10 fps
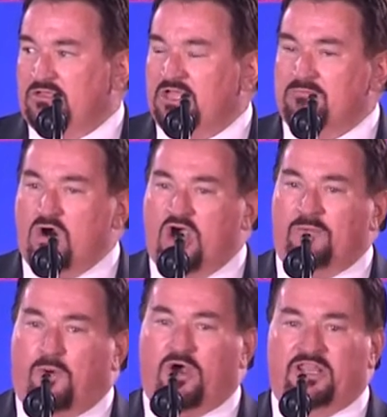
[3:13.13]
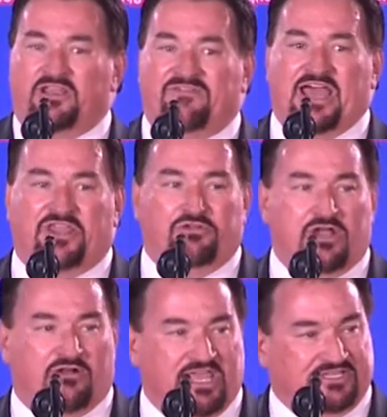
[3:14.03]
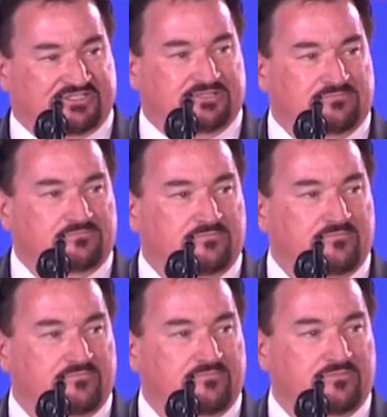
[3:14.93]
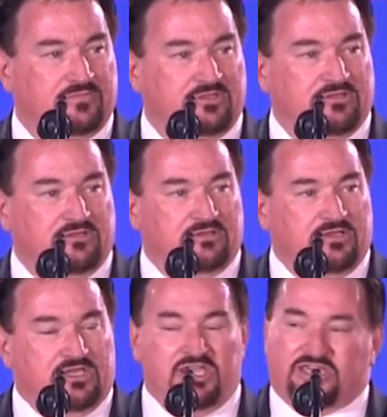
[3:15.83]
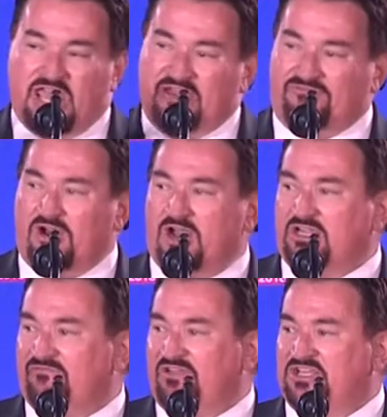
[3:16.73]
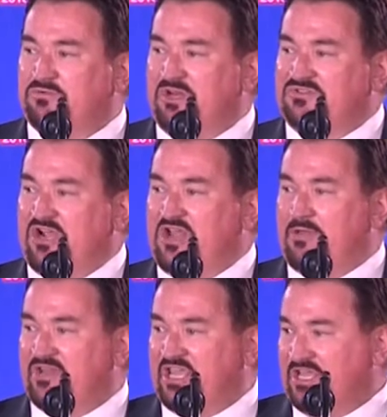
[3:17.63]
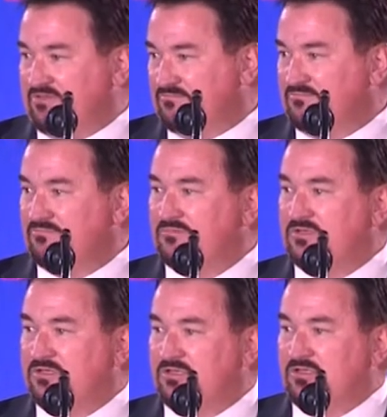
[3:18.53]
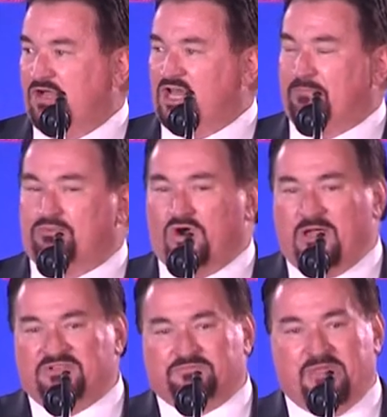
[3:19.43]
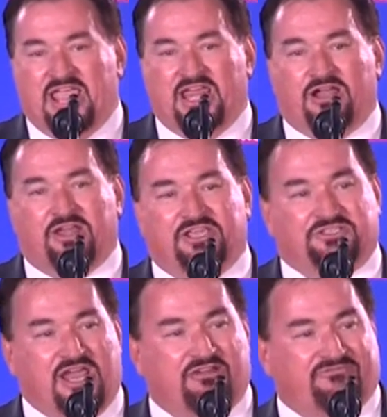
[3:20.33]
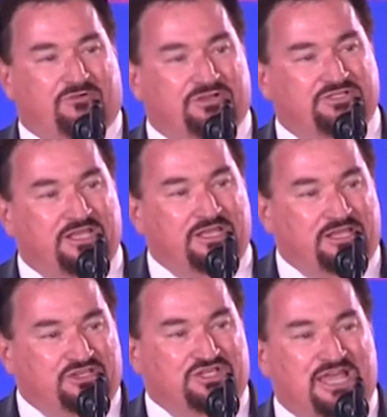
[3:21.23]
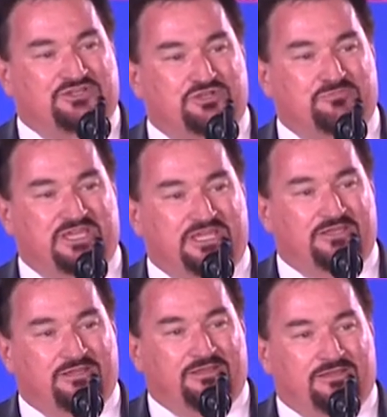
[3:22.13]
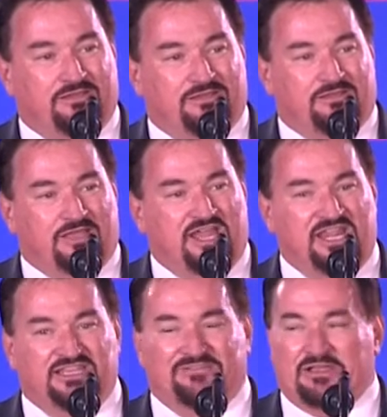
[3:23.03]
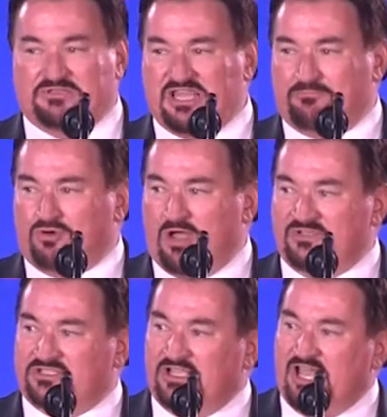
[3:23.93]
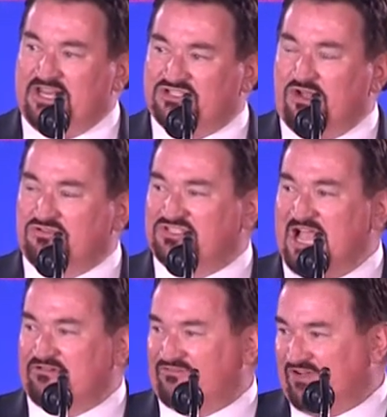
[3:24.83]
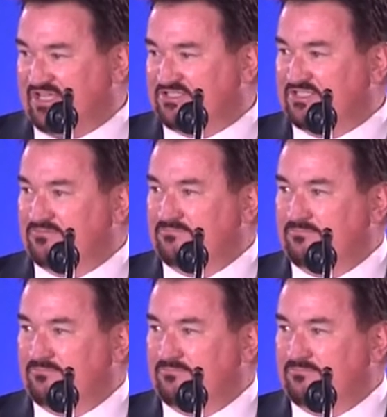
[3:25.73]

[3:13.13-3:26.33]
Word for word: And more importantly, Nevada, you know this. He came for our convention when he was our nominee on a promise made on his Air Force jet to me, and he lived up to that promise at his own sacrifice.